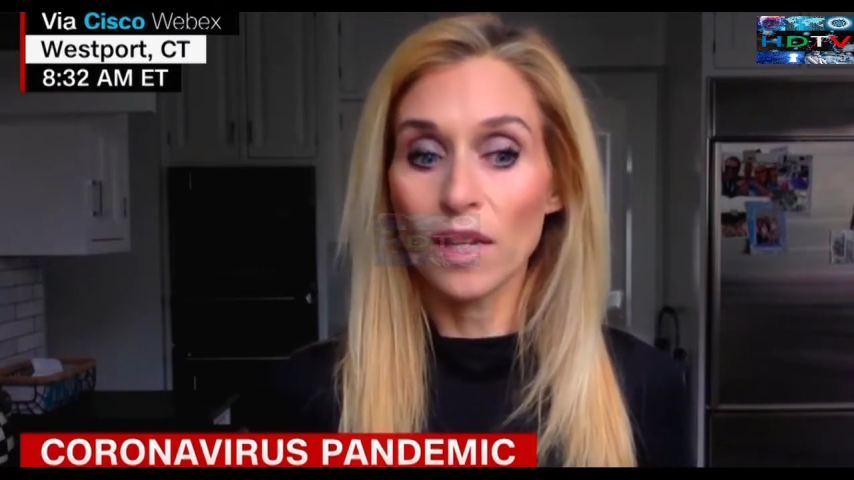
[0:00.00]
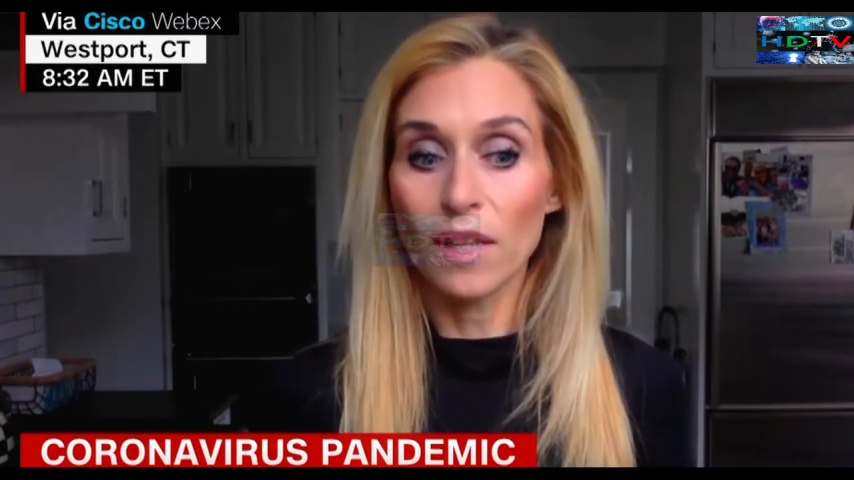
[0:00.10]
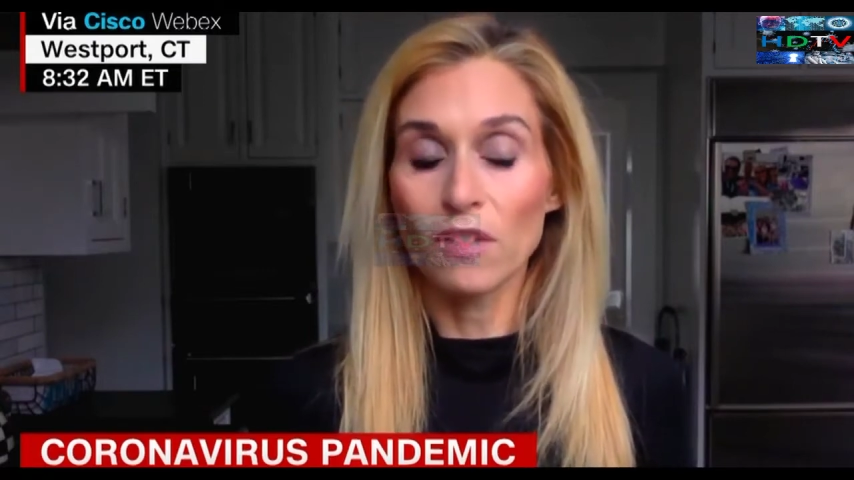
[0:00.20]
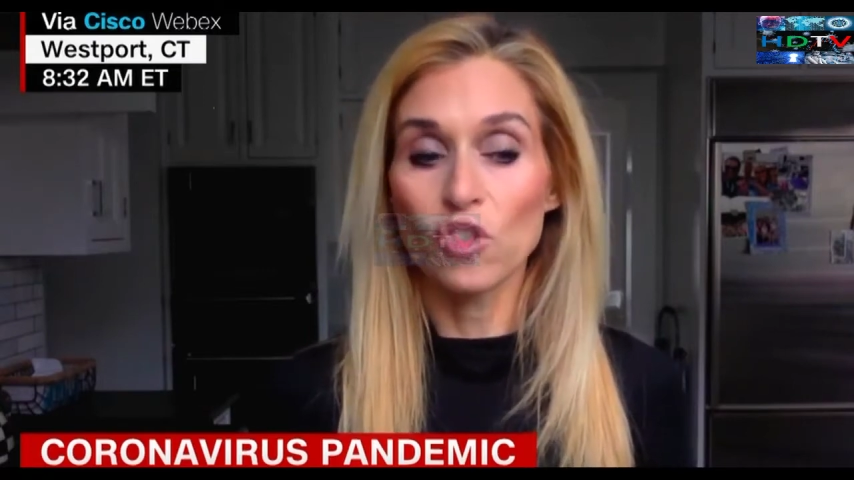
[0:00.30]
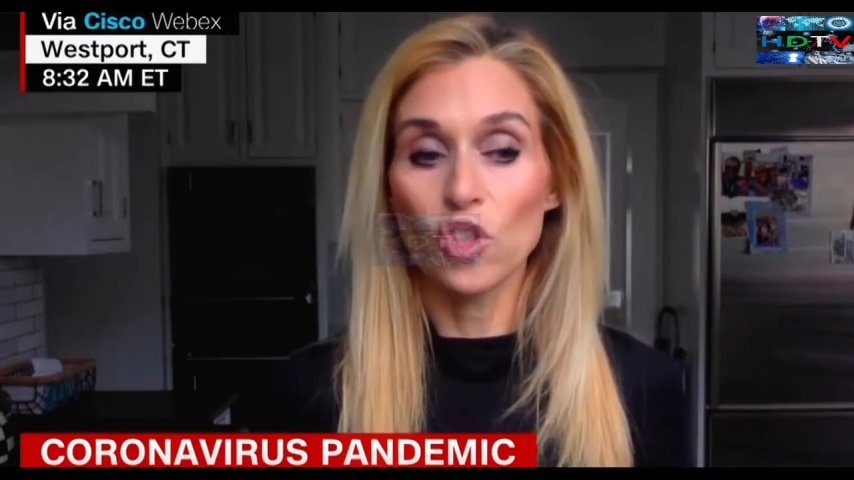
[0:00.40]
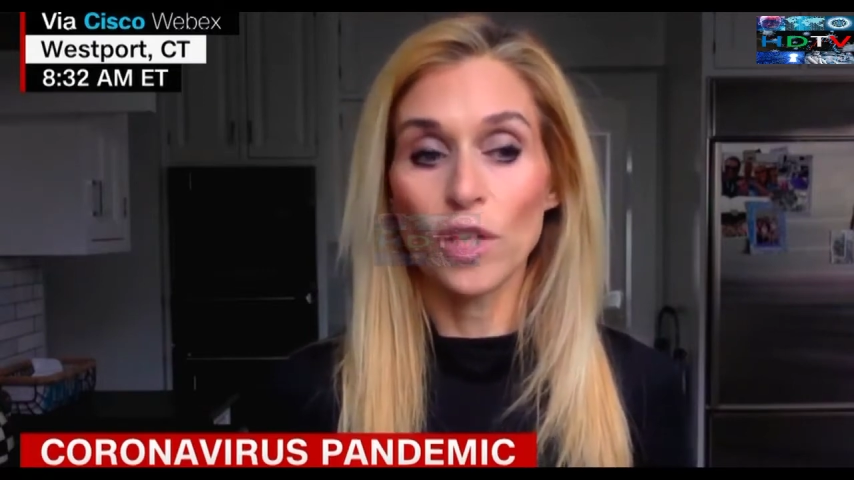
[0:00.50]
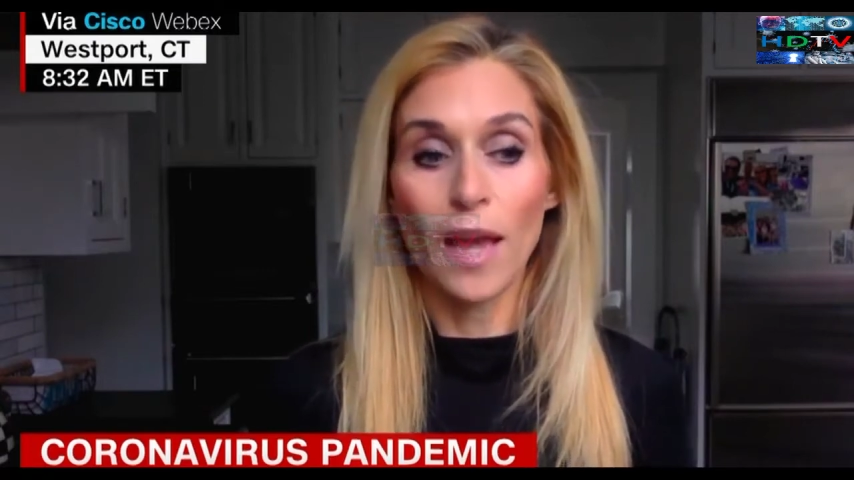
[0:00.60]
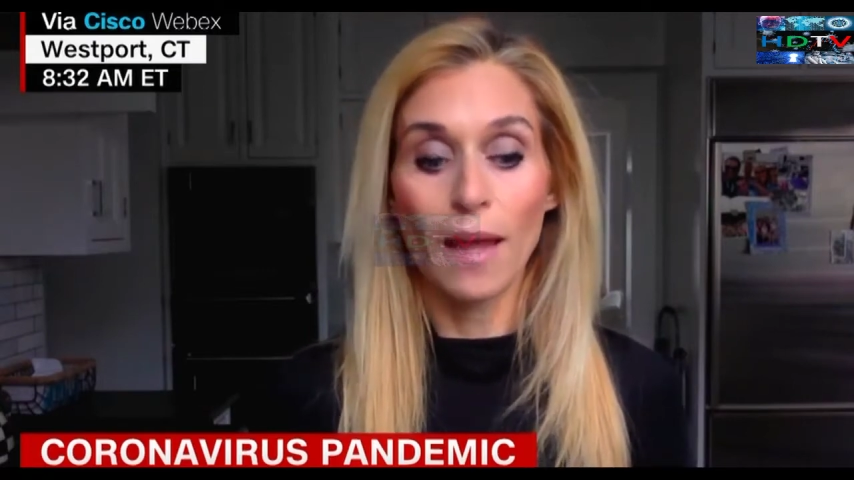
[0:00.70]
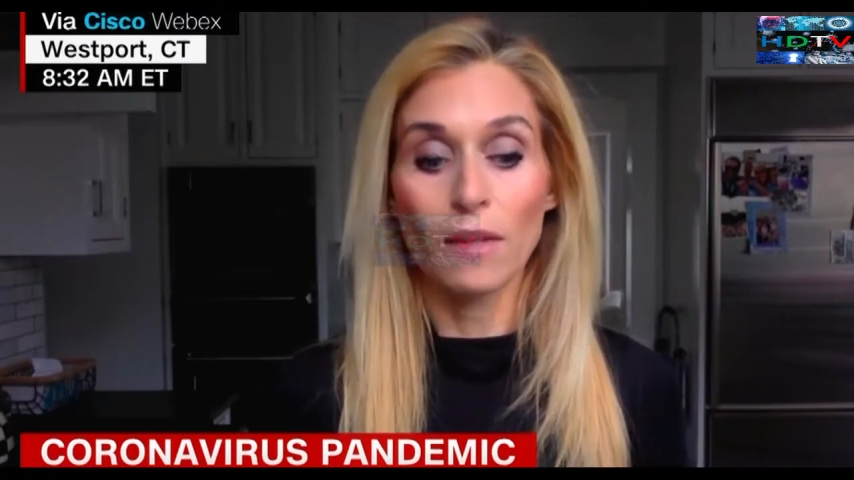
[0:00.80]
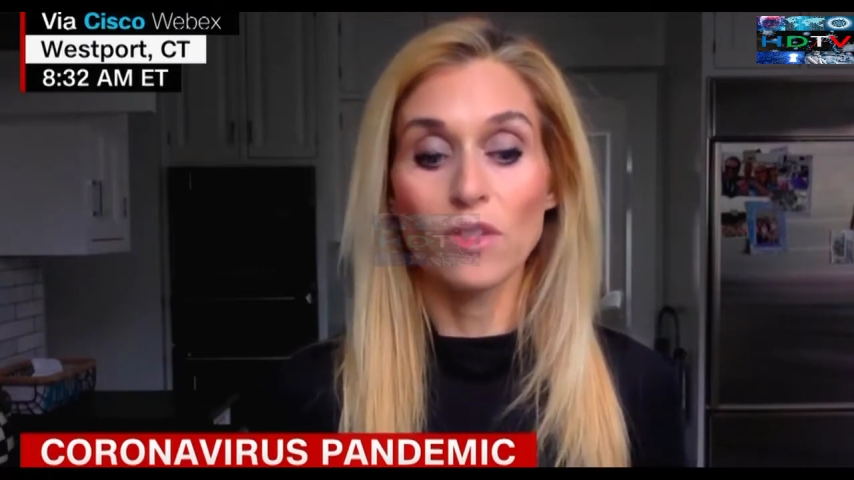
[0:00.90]
And then she
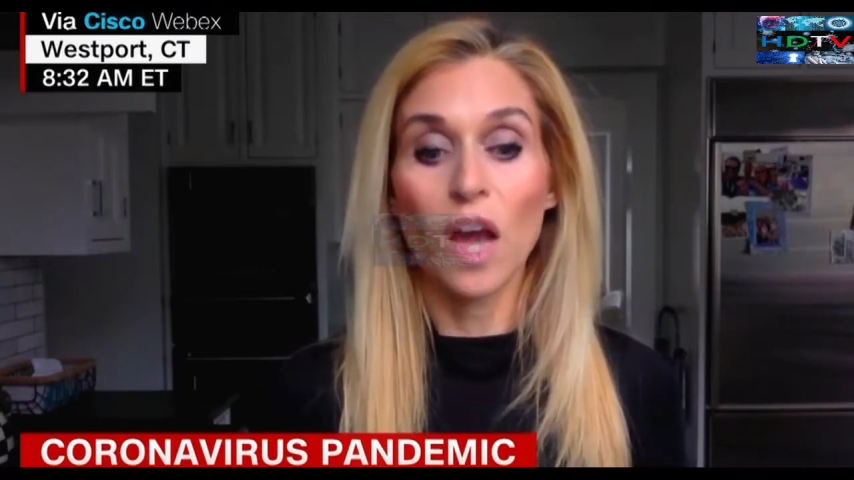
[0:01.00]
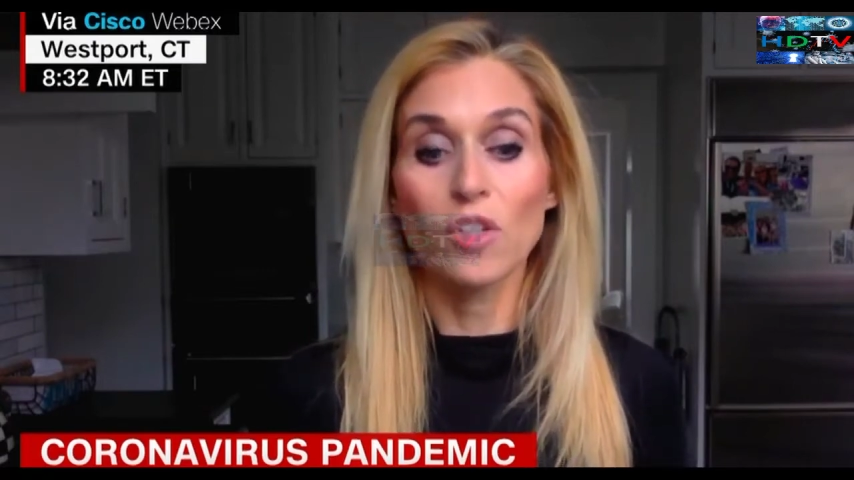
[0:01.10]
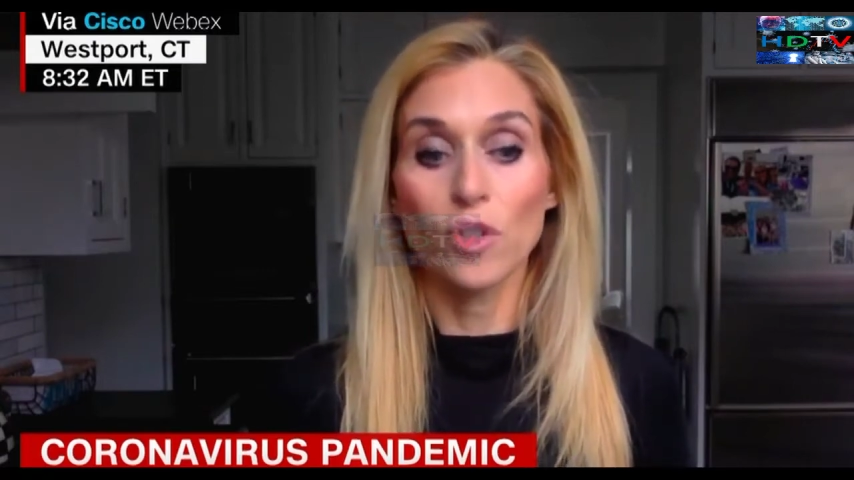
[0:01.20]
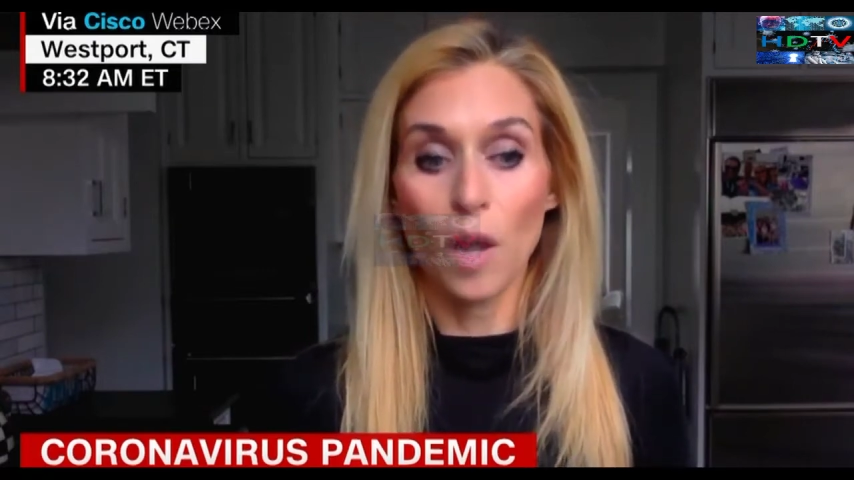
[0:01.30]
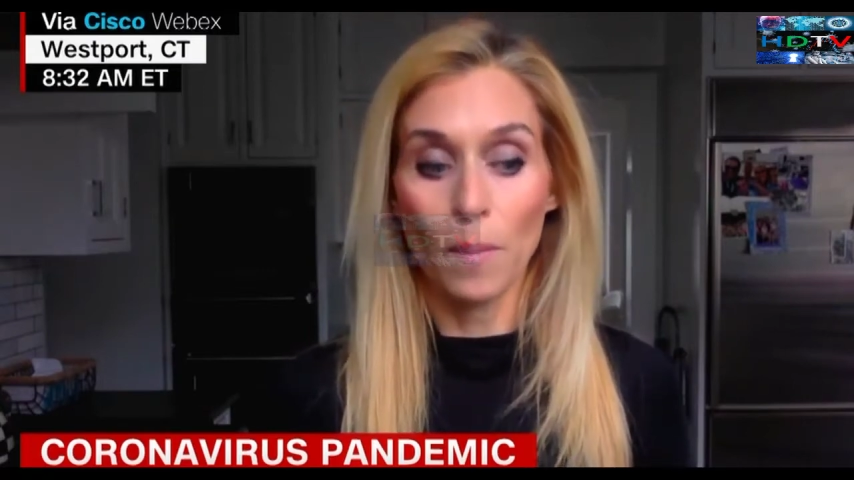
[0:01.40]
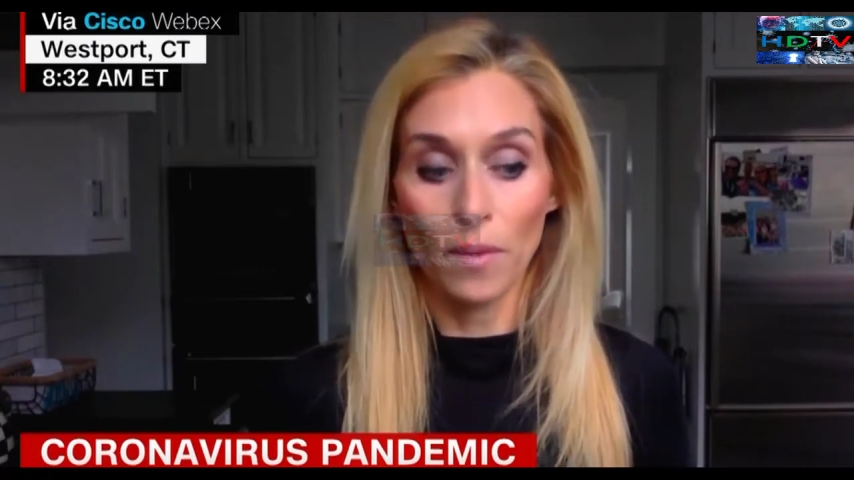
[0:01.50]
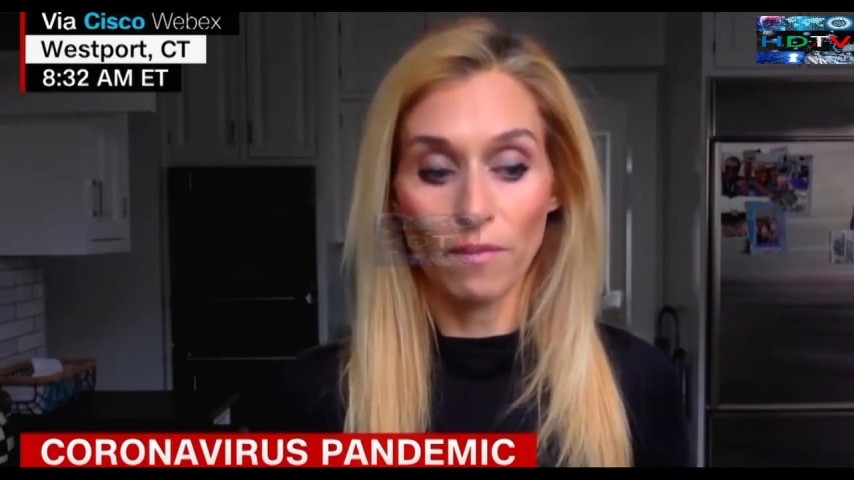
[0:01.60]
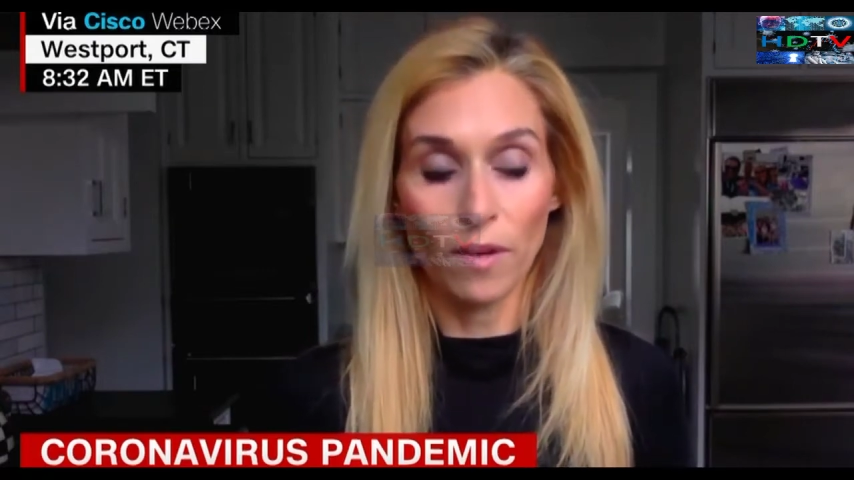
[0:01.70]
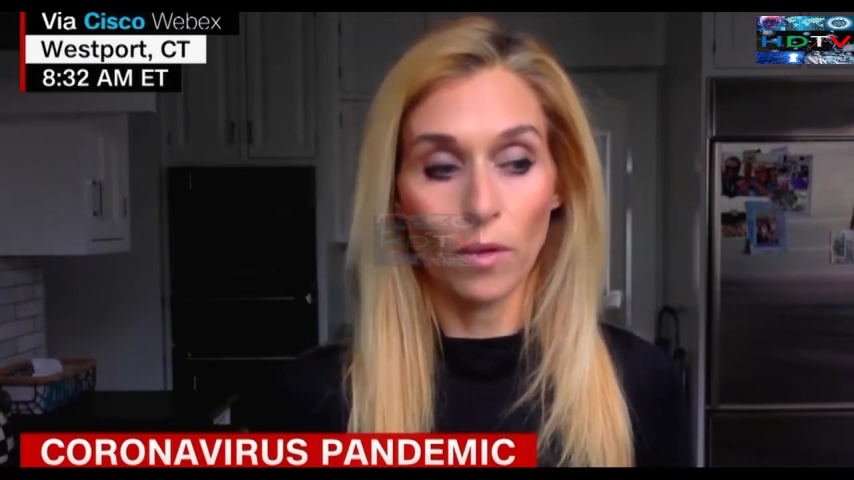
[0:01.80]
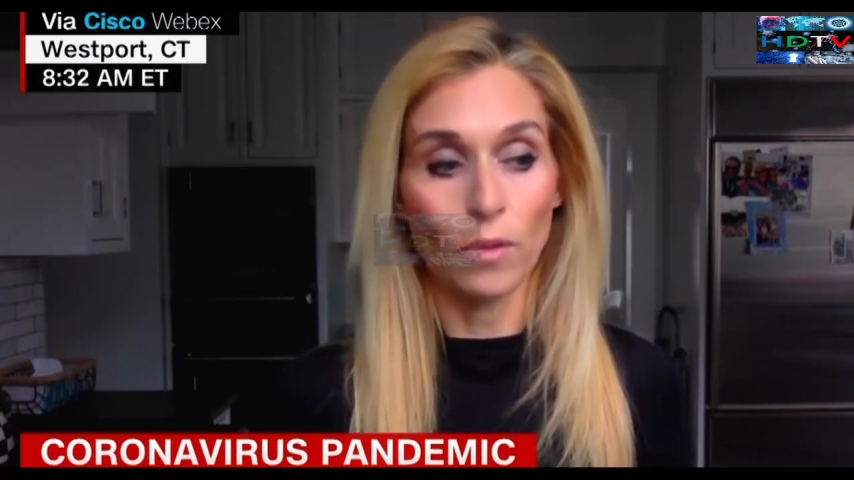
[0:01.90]
had a doctor come on the
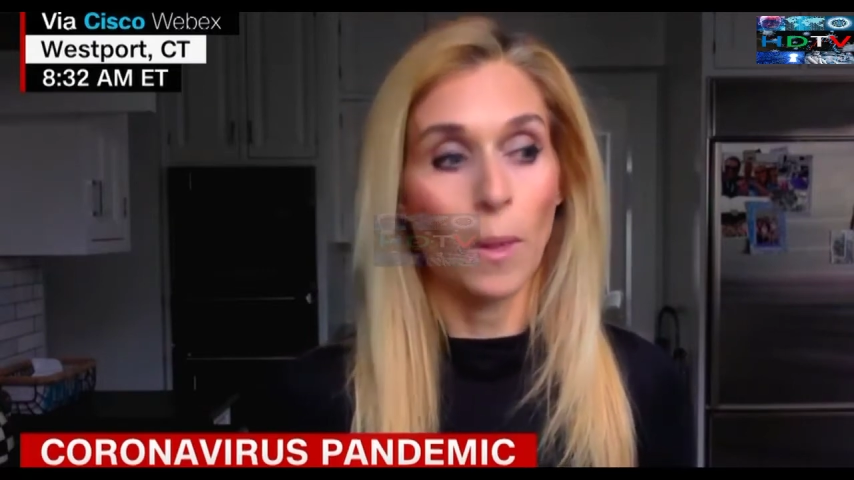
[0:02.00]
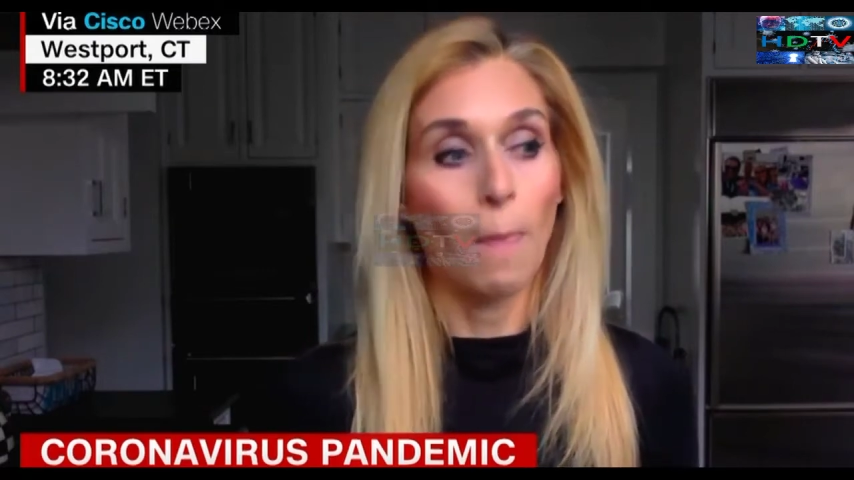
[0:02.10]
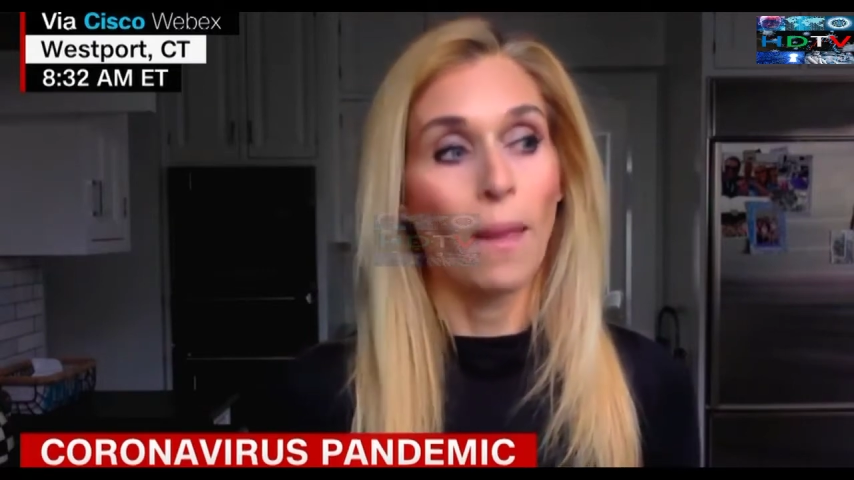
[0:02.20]
phone